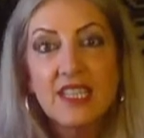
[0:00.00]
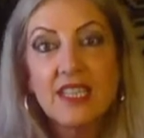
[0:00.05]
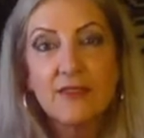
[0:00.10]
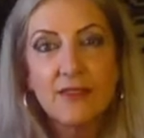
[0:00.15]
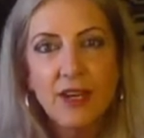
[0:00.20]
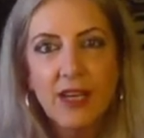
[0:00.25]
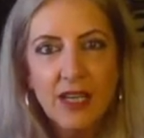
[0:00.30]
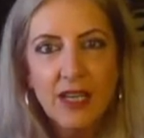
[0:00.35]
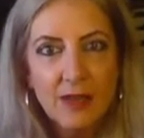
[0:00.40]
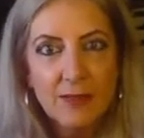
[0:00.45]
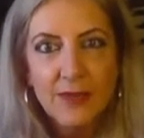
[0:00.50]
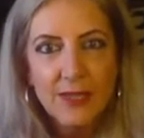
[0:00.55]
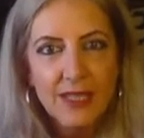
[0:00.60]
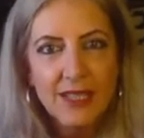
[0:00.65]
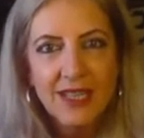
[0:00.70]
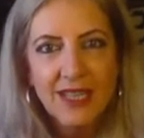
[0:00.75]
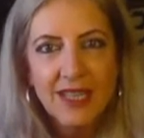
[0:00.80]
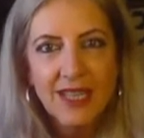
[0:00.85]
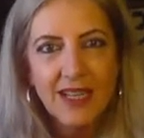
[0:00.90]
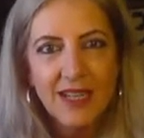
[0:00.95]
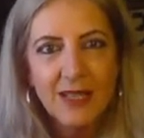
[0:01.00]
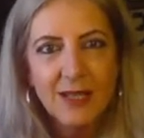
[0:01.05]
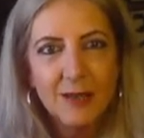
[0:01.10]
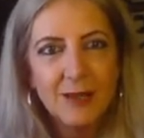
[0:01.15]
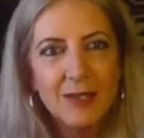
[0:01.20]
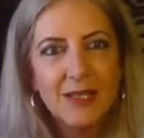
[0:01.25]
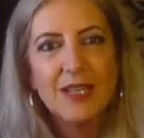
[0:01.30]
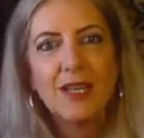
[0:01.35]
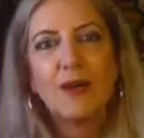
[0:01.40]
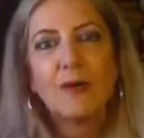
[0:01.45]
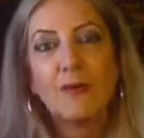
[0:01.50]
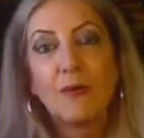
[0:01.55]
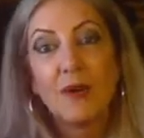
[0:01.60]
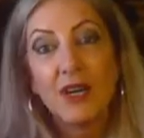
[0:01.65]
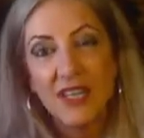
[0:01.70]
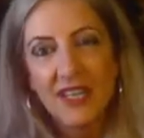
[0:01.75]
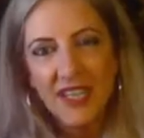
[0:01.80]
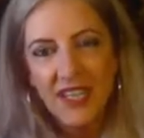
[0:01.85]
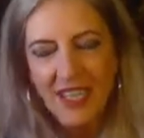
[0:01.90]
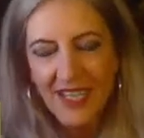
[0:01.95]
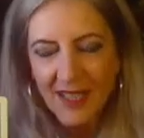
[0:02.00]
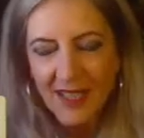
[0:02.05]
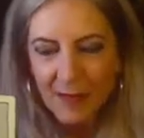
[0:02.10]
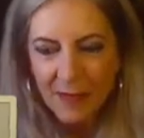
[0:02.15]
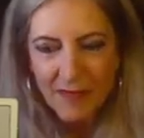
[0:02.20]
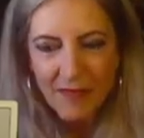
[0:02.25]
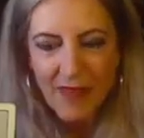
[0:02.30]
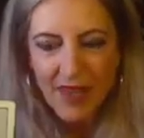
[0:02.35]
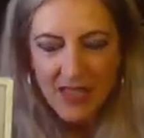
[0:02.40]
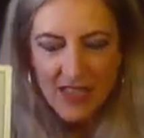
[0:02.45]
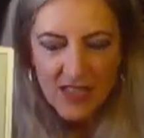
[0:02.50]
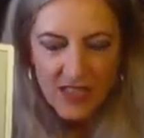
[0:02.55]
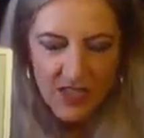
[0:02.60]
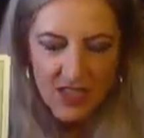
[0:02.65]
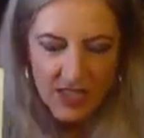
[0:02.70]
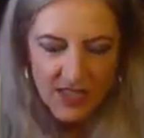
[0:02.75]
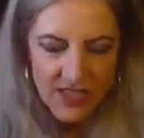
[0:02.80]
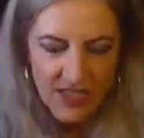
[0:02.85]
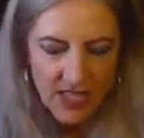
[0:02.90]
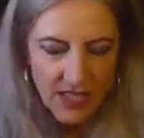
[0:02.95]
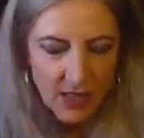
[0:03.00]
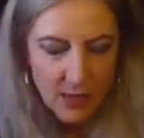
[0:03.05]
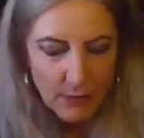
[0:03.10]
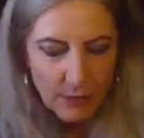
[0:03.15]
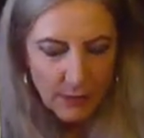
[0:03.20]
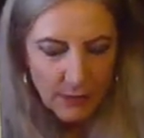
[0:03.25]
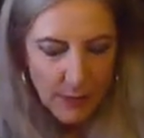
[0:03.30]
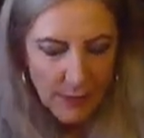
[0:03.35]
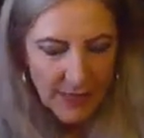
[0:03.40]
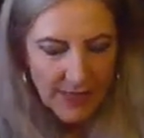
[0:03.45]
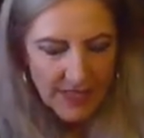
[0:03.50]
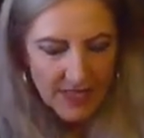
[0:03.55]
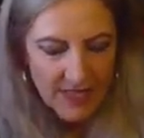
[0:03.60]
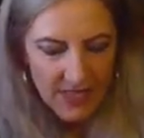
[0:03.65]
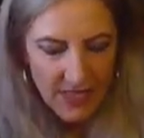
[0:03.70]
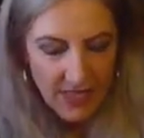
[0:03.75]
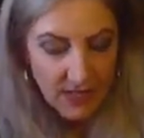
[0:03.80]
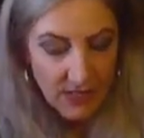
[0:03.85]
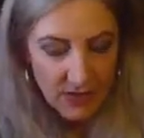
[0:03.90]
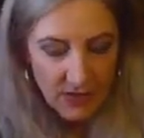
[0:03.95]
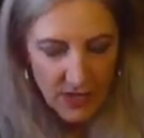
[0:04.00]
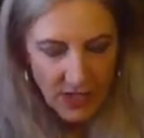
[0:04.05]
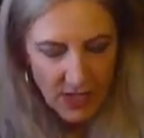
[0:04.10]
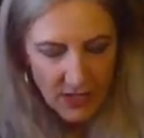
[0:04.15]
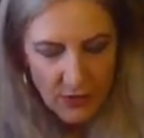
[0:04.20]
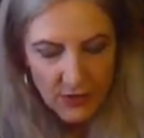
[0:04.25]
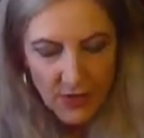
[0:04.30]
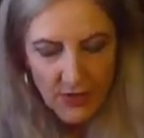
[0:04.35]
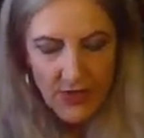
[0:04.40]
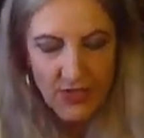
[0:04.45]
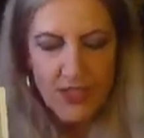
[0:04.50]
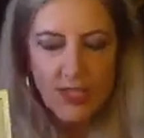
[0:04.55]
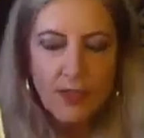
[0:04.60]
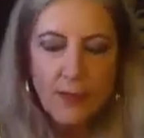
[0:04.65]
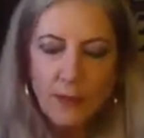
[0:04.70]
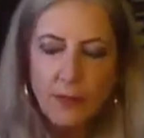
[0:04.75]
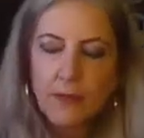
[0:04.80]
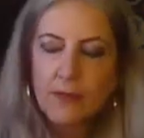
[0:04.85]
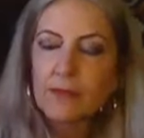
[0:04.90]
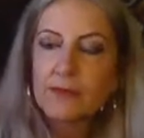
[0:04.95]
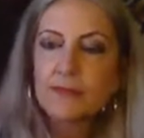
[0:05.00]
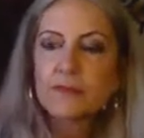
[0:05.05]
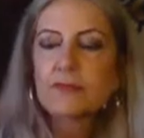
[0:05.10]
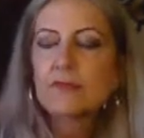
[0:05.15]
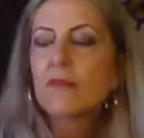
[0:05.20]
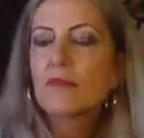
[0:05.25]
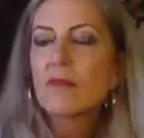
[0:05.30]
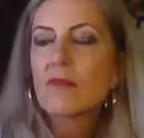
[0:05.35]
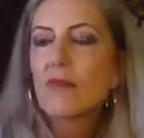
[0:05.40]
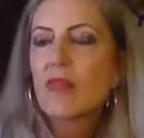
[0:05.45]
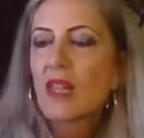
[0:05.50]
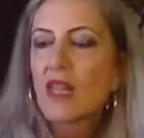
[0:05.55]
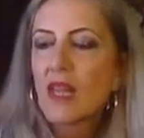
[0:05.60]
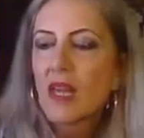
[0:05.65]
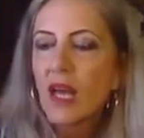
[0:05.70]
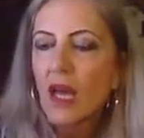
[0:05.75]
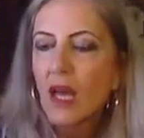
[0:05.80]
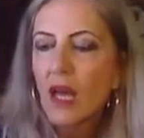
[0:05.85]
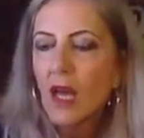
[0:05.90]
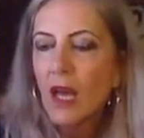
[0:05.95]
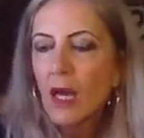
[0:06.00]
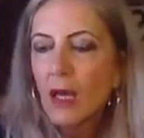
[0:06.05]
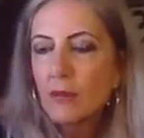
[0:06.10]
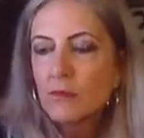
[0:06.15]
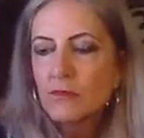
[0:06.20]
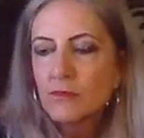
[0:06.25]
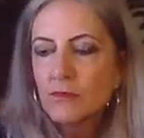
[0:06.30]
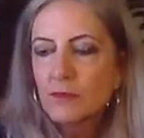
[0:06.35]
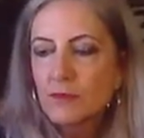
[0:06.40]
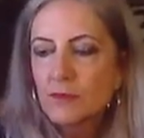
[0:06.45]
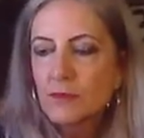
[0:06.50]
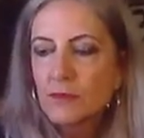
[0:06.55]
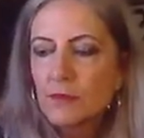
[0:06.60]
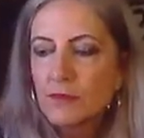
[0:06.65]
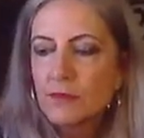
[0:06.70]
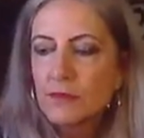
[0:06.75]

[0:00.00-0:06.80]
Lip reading: give up working. So I see you replacing a toaster. I